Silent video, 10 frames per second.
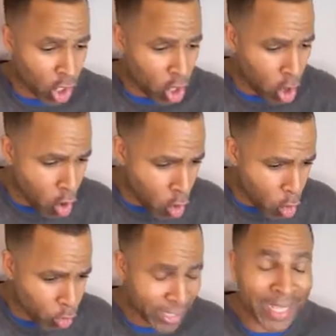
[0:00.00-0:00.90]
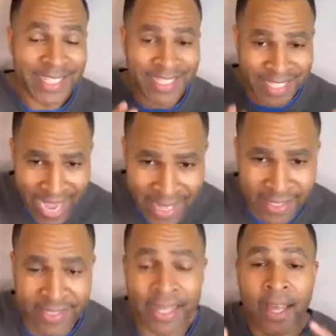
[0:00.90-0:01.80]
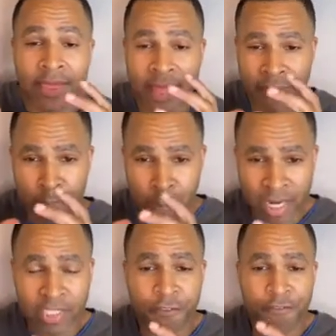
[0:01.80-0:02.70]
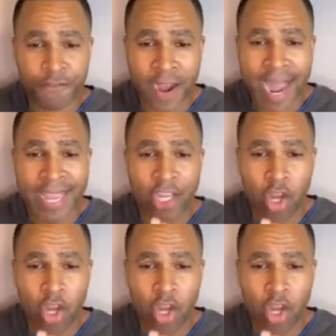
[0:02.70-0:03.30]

yes, than much fine gold,